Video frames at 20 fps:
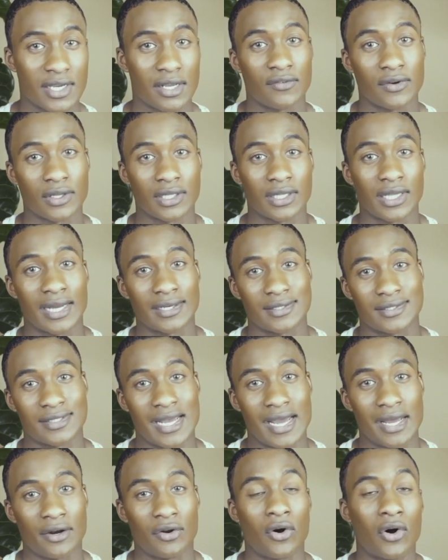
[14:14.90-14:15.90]

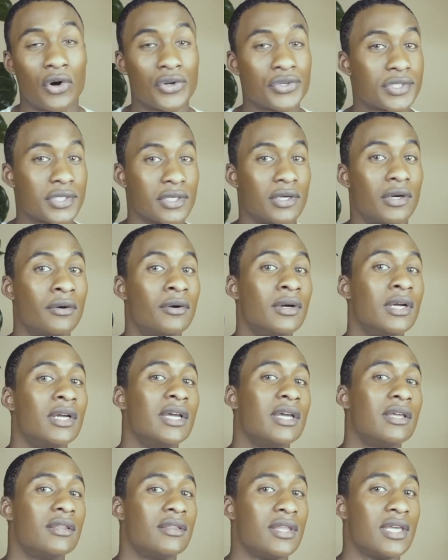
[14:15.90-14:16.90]
tutorials that I like want to get a
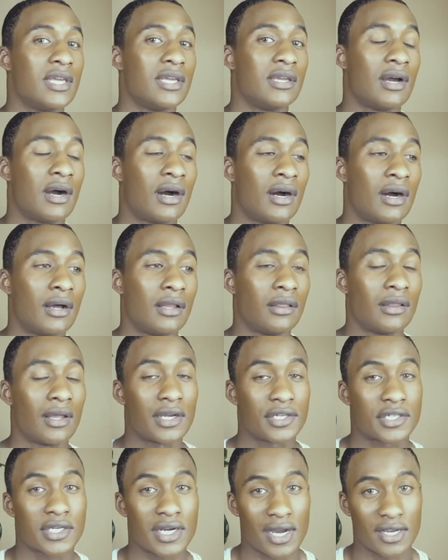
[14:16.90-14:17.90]
little bit creative with and
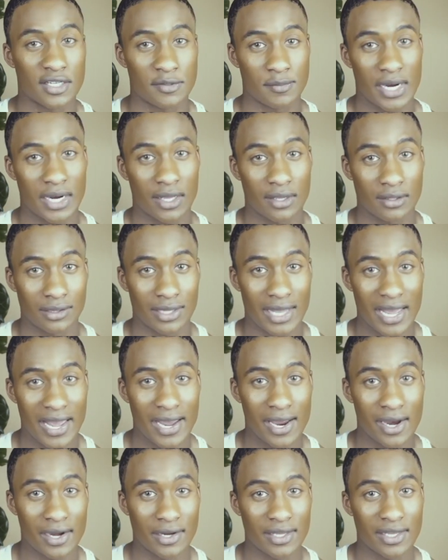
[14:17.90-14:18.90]
like draw the
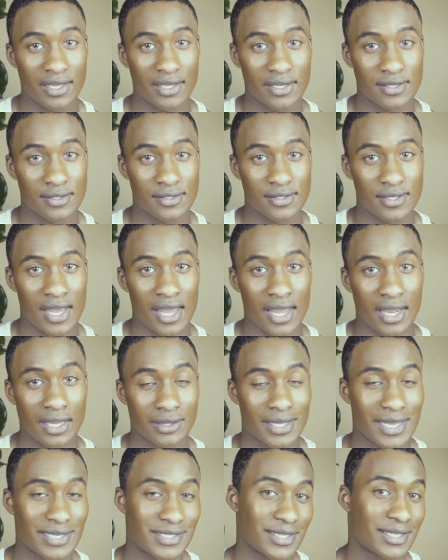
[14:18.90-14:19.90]
products, I tend to do
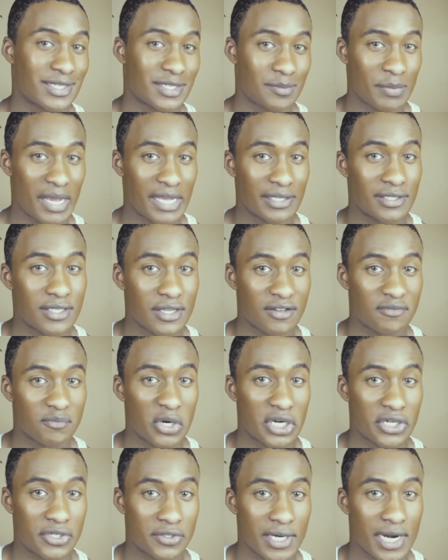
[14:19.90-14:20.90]
that a lot.
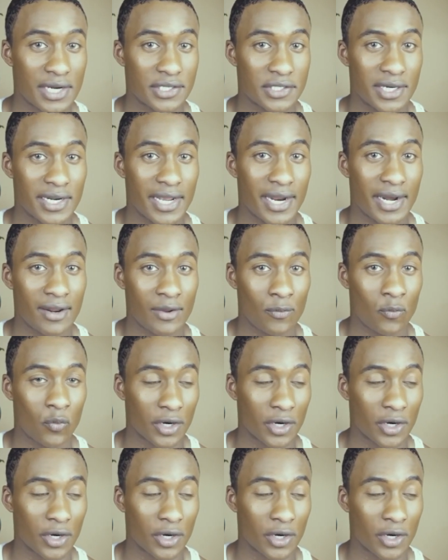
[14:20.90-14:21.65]
I used to watch this